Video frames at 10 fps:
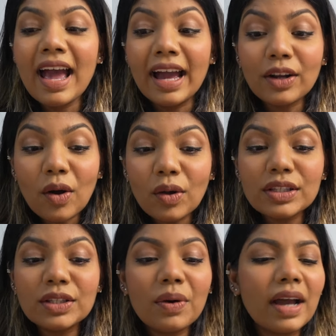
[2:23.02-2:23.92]
And
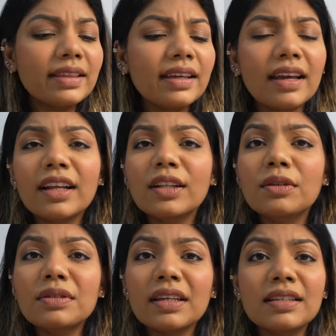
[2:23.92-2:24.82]
also I think Ana
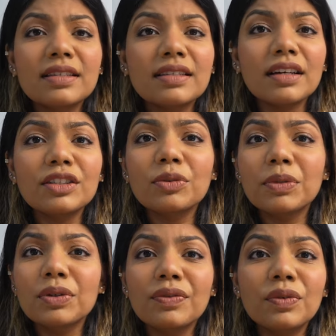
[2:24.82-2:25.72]
Luisa is such a
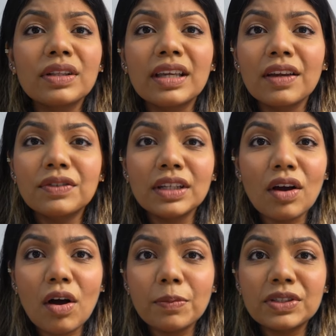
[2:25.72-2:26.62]
beautiful
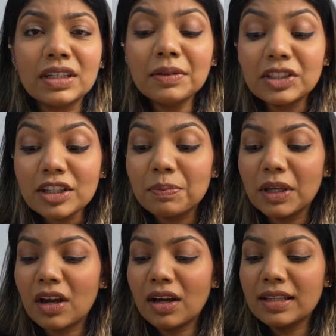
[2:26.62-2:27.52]
gifting option just
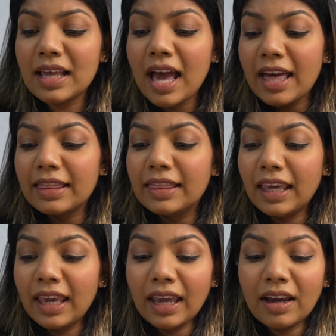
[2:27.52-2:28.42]
because
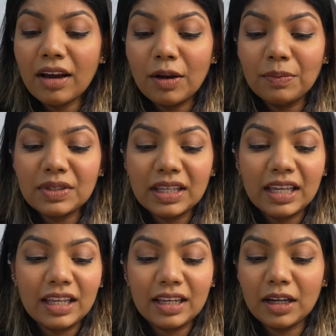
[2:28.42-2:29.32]
they comes
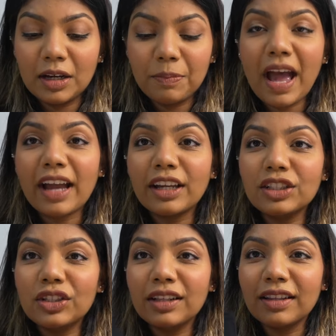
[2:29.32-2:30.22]
in uh,
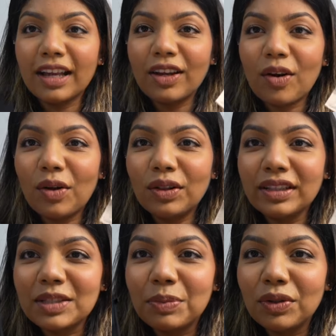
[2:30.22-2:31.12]
packaging like all
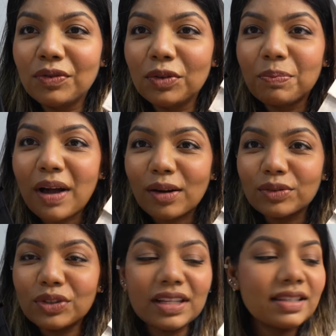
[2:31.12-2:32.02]
these beautiful
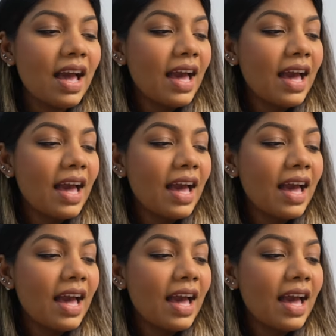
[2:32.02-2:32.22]
pouches.